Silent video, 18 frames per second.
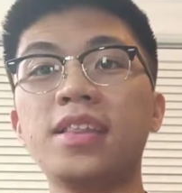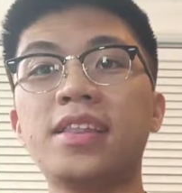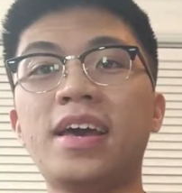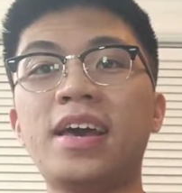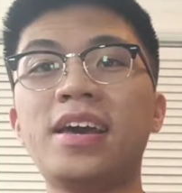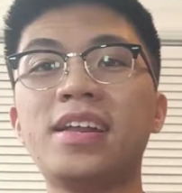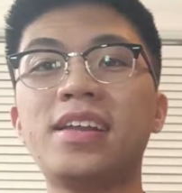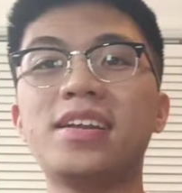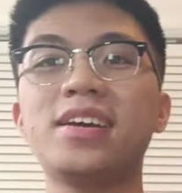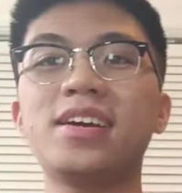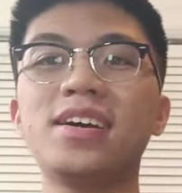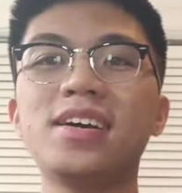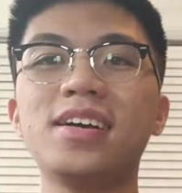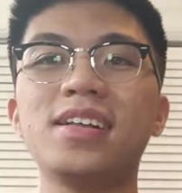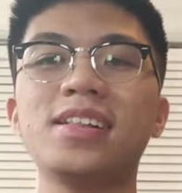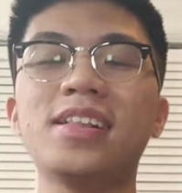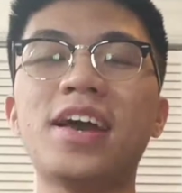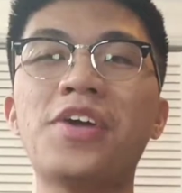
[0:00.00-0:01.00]
Then
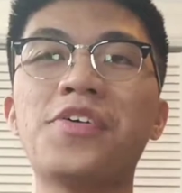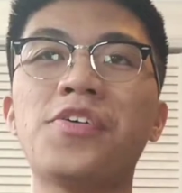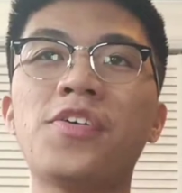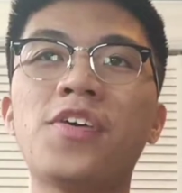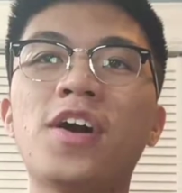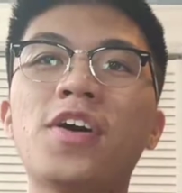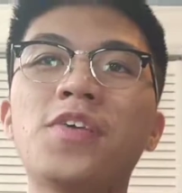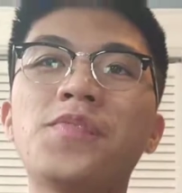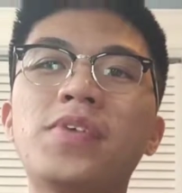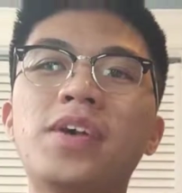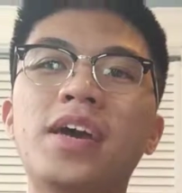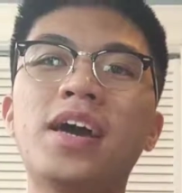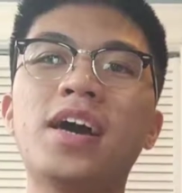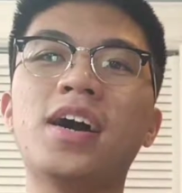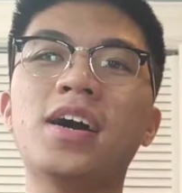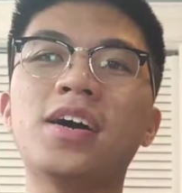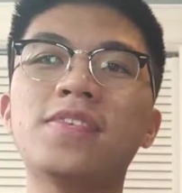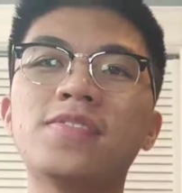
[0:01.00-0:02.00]
later on we
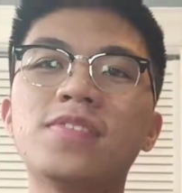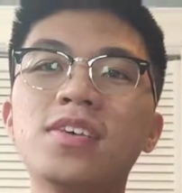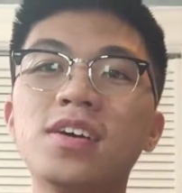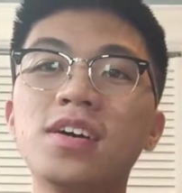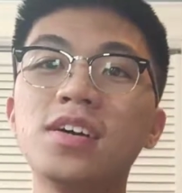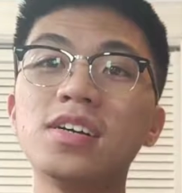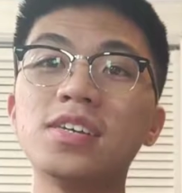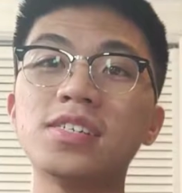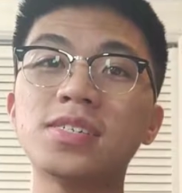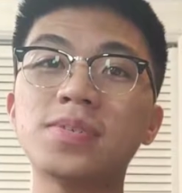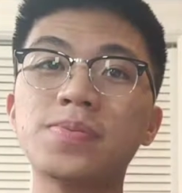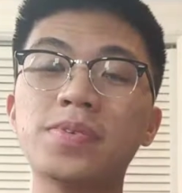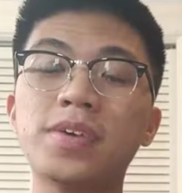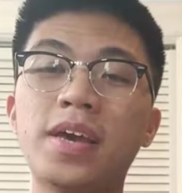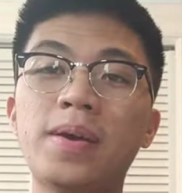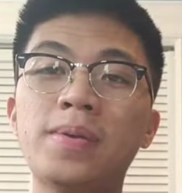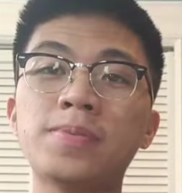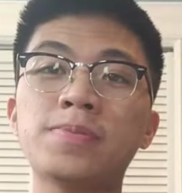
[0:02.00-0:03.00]
have some
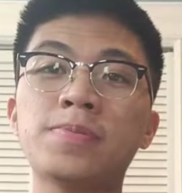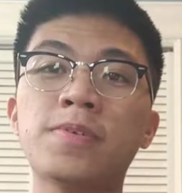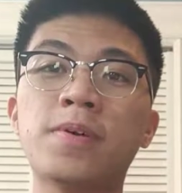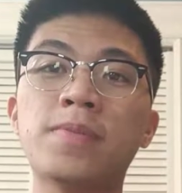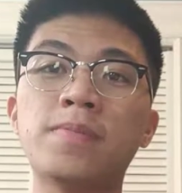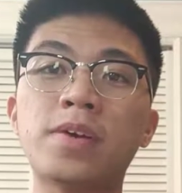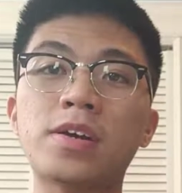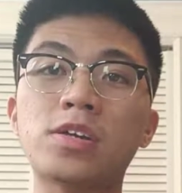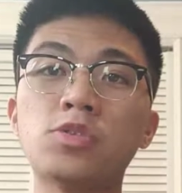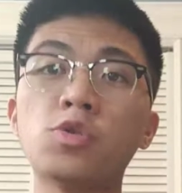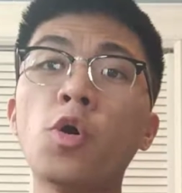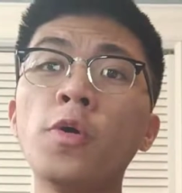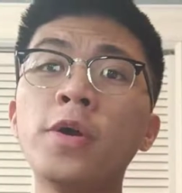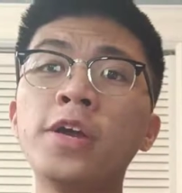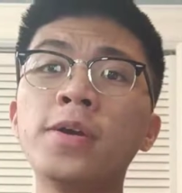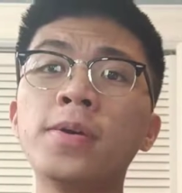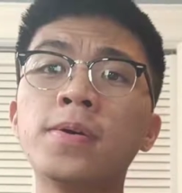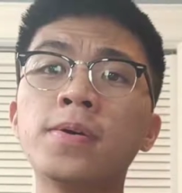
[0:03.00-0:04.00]
games from like
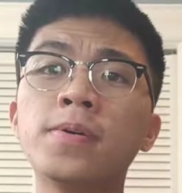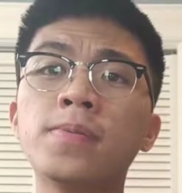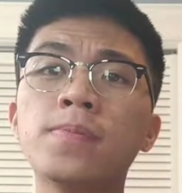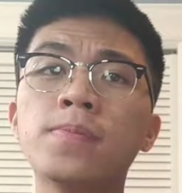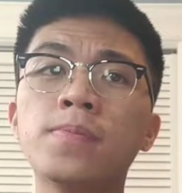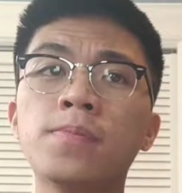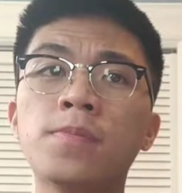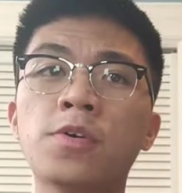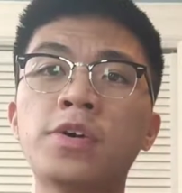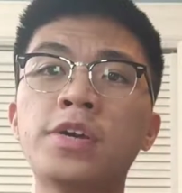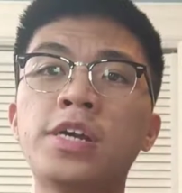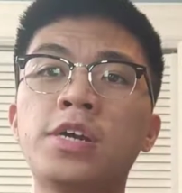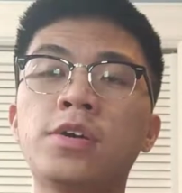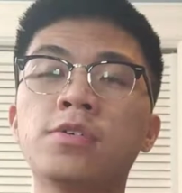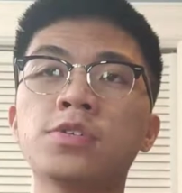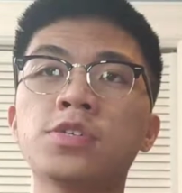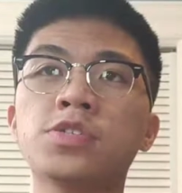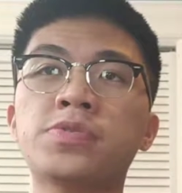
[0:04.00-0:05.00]
More
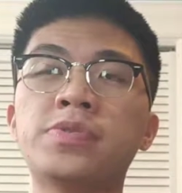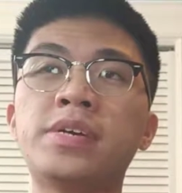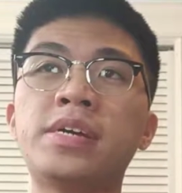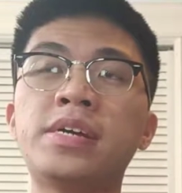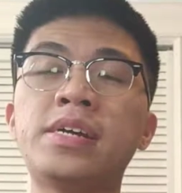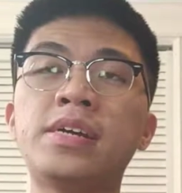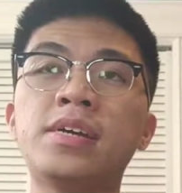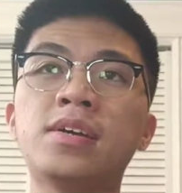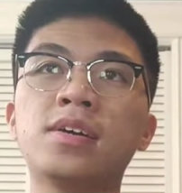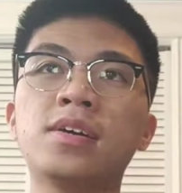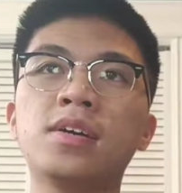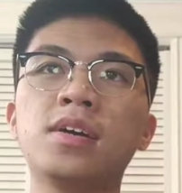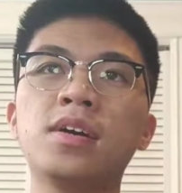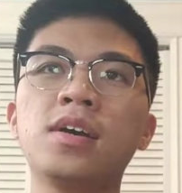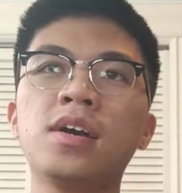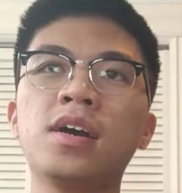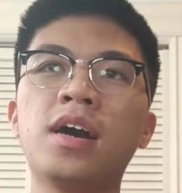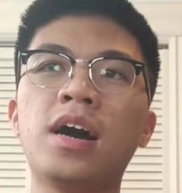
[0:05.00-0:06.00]
Heroes 3.
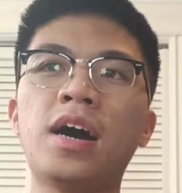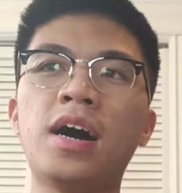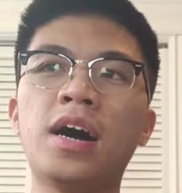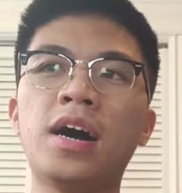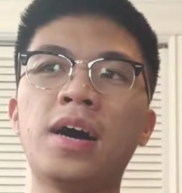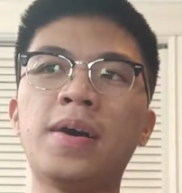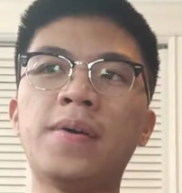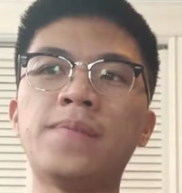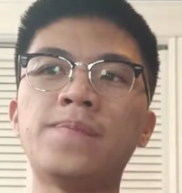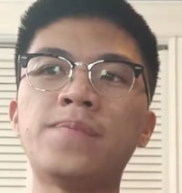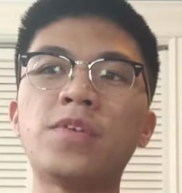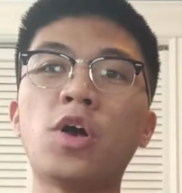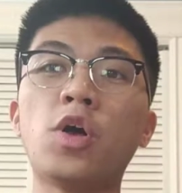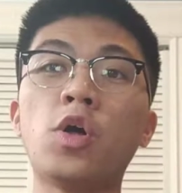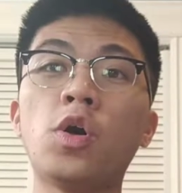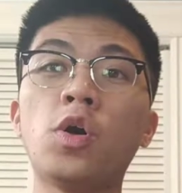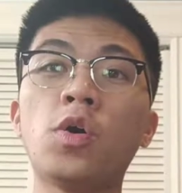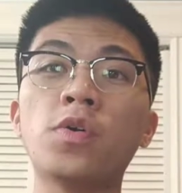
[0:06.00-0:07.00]

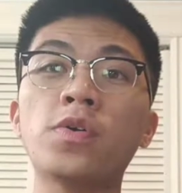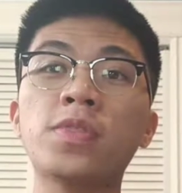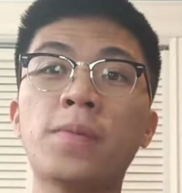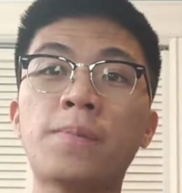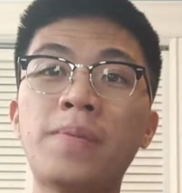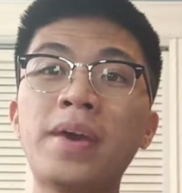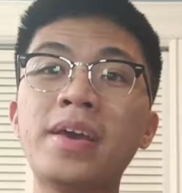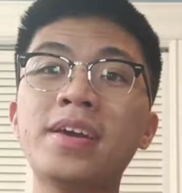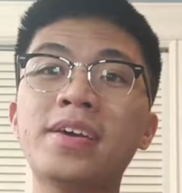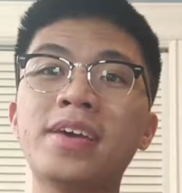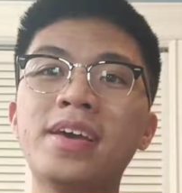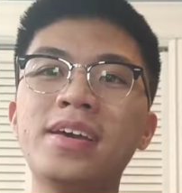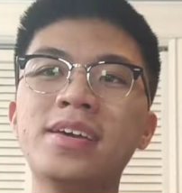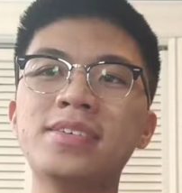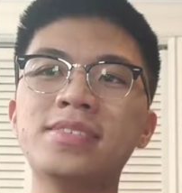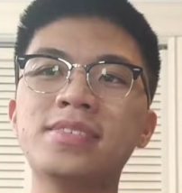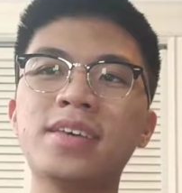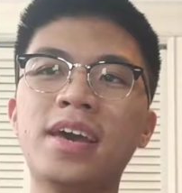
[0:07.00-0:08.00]
The big
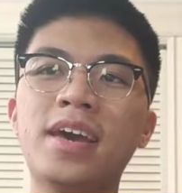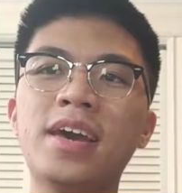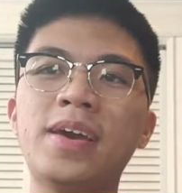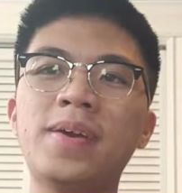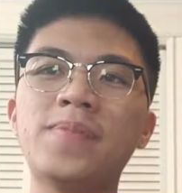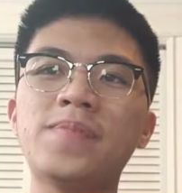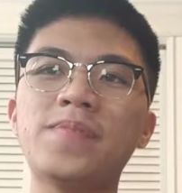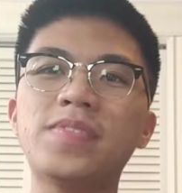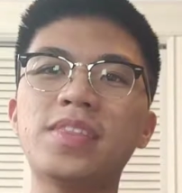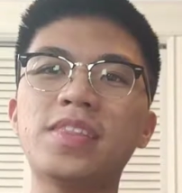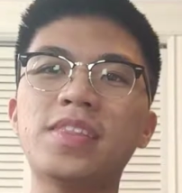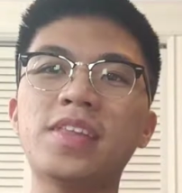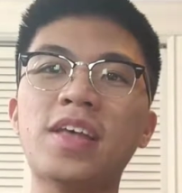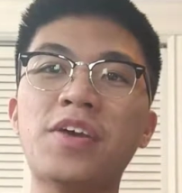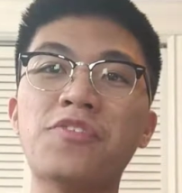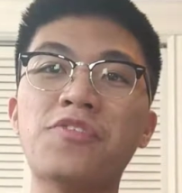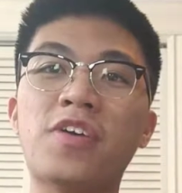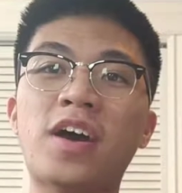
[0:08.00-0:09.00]
case game
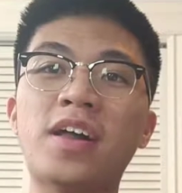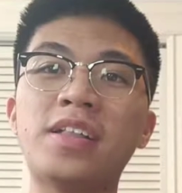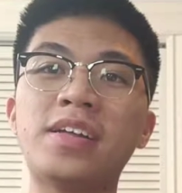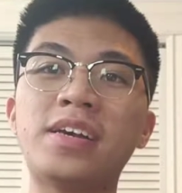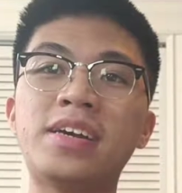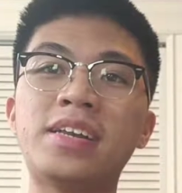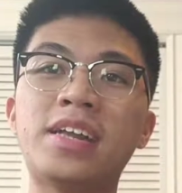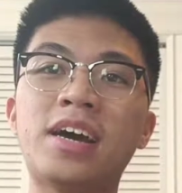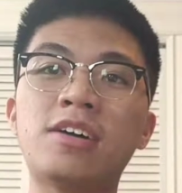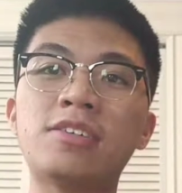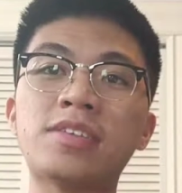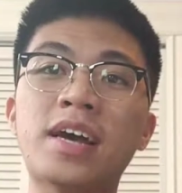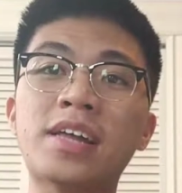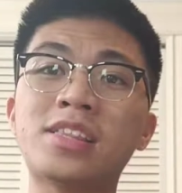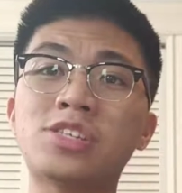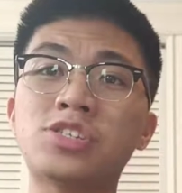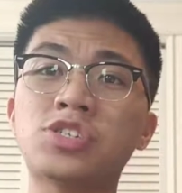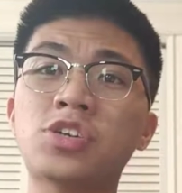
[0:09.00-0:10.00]
they finally announced
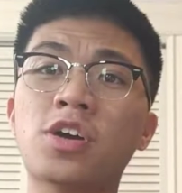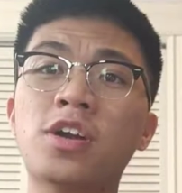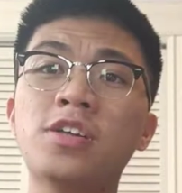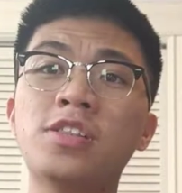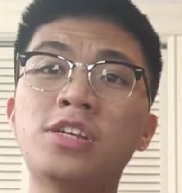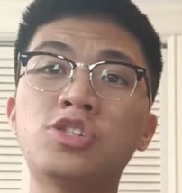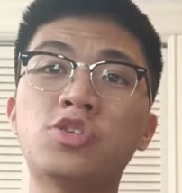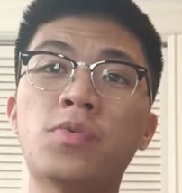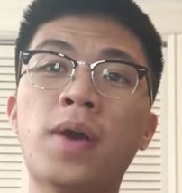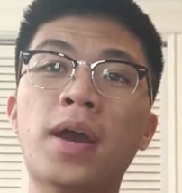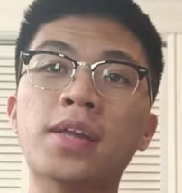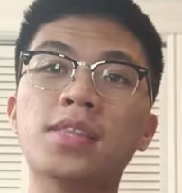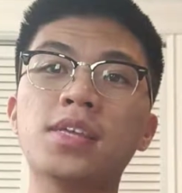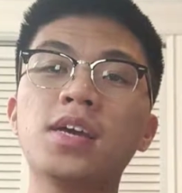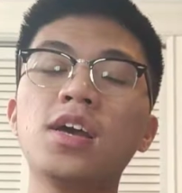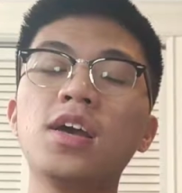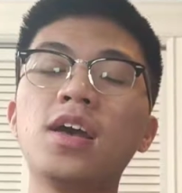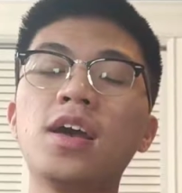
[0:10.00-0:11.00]
at the start of the Direct.
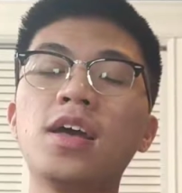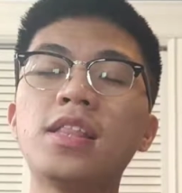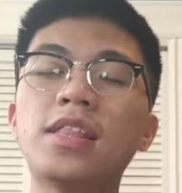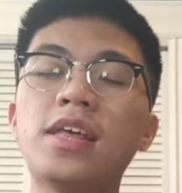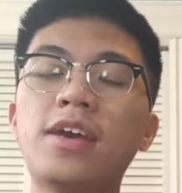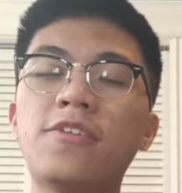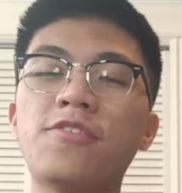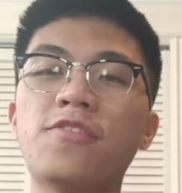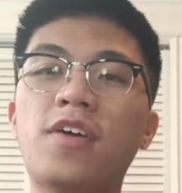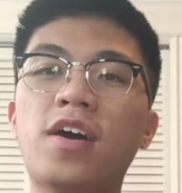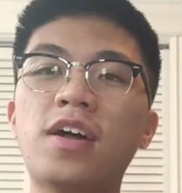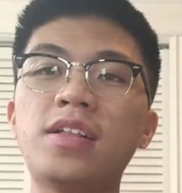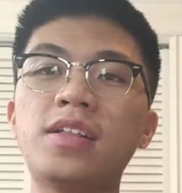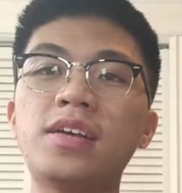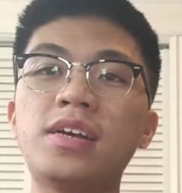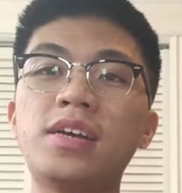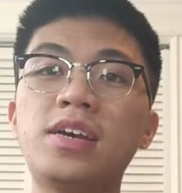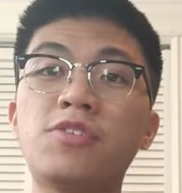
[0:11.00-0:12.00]
They
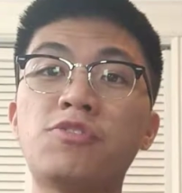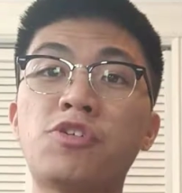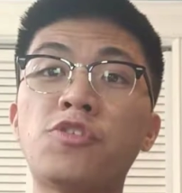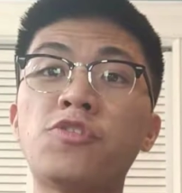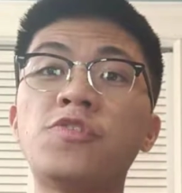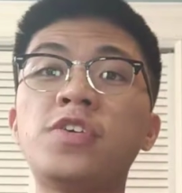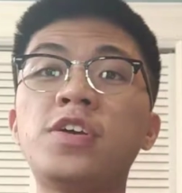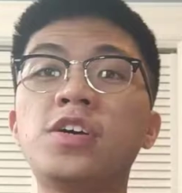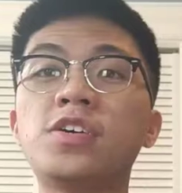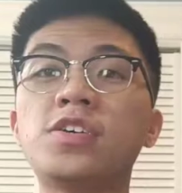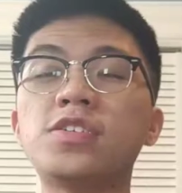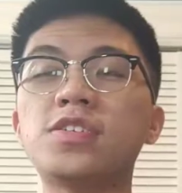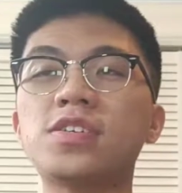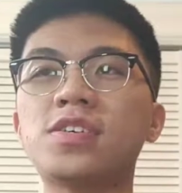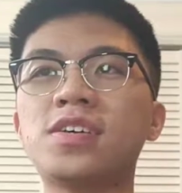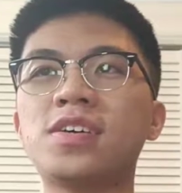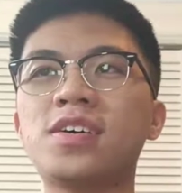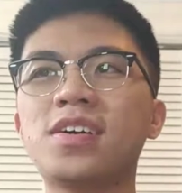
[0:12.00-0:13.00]
finally revealed.